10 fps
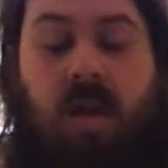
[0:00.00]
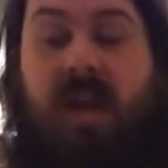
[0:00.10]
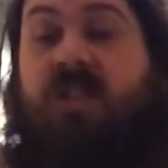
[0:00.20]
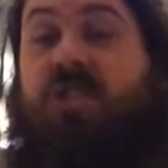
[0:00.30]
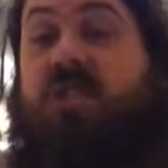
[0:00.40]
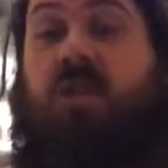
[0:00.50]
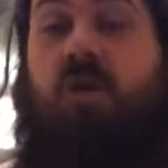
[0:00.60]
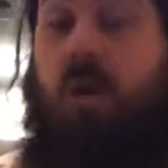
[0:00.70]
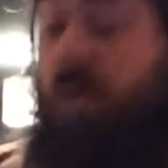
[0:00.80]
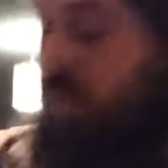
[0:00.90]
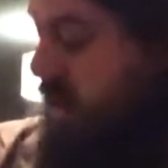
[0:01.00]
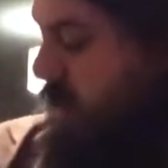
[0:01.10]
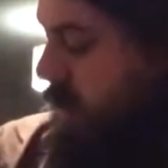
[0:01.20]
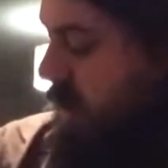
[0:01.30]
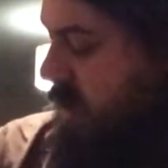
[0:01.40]
It's just a
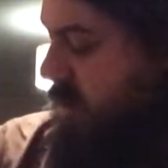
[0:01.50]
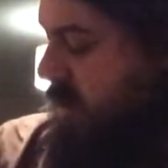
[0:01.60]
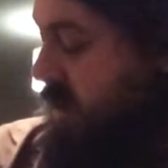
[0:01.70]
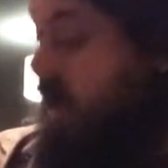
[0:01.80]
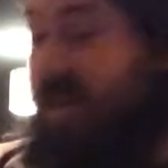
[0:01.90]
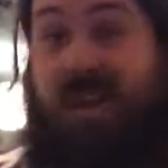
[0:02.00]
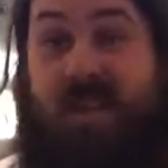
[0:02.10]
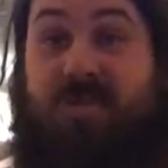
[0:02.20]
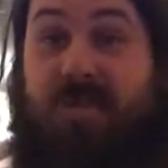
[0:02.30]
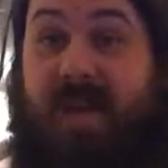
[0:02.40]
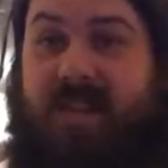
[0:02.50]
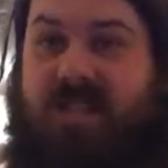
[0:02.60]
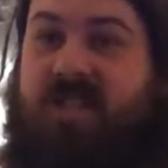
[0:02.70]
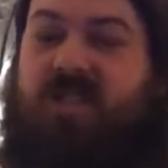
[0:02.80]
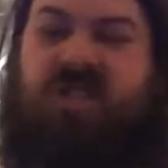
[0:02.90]
cool little bass.
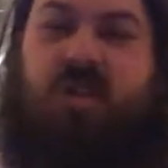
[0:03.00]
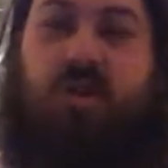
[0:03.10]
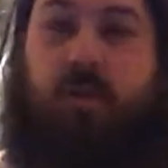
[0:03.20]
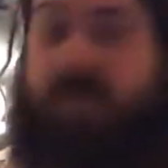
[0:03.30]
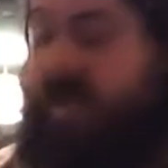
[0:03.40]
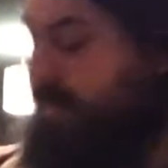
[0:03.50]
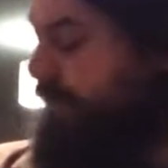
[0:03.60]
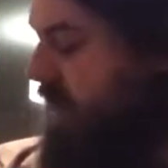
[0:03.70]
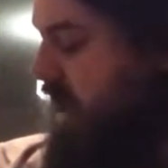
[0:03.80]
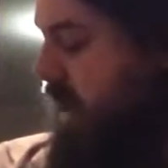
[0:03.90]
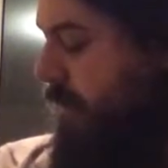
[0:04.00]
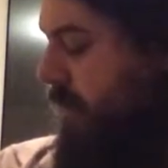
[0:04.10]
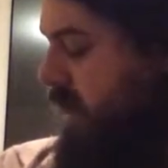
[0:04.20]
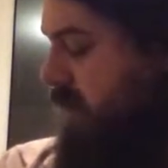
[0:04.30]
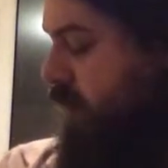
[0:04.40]
It's just a cool thing.
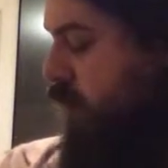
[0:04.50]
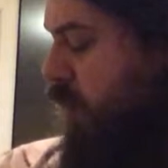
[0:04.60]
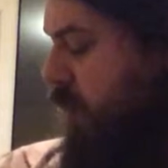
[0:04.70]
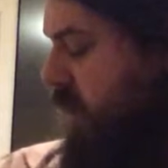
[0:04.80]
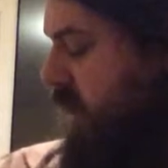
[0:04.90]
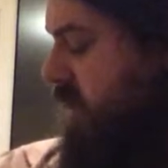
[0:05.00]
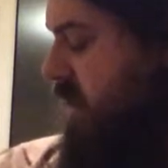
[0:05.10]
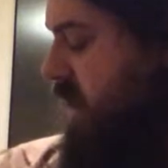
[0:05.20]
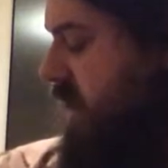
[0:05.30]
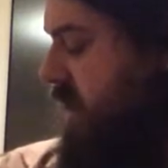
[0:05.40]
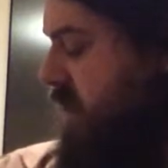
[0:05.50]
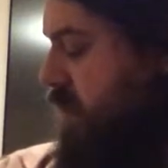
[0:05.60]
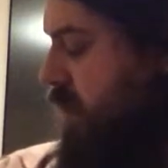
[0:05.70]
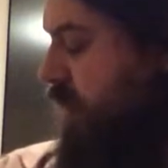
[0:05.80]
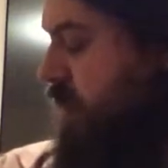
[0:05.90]
It's more, like I say, it's
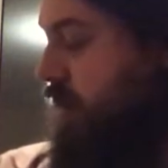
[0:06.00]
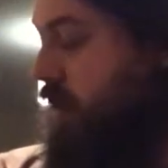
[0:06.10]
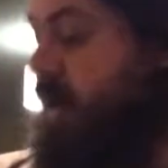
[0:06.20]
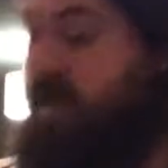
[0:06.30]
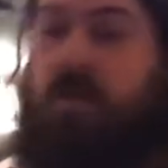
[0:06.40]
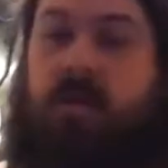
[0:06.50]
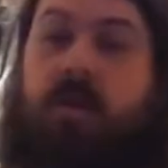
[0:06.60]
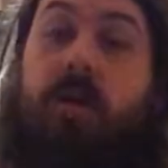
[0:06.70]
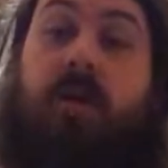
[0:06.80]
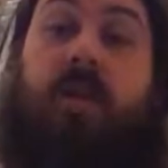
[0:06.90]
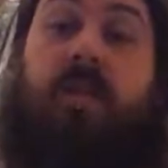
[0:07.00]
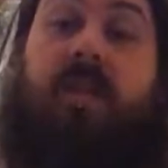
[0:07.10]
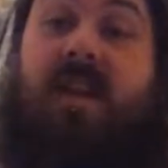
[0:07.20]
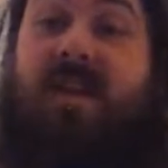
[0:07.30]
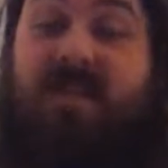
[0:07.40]
more for a toy
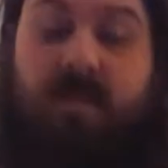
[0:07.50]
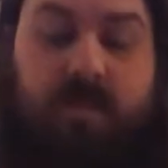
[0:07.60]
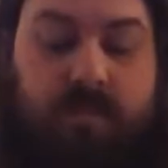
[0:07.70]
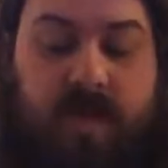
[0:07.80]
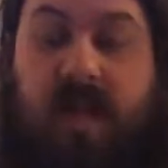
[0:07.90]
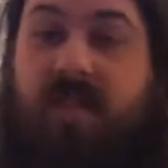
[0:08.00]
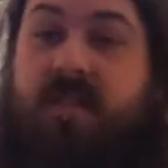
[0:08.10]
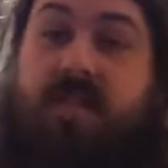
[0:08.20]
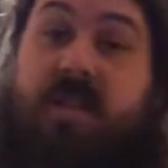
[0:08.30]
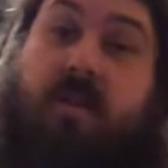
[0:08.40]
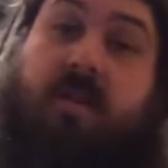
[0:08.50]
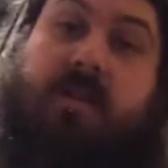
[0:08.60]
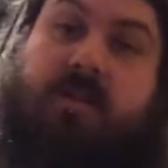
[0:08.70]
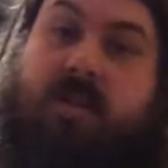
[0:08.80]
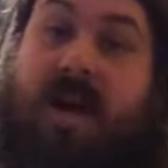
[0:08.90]
than anything
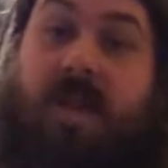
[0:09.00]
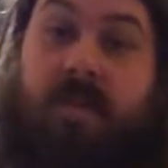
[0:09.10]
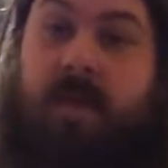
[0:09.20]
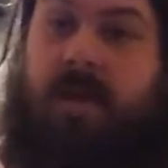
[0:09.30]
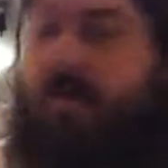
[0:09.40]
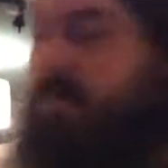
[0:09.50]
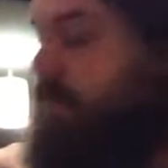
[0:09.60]
serious at the minute.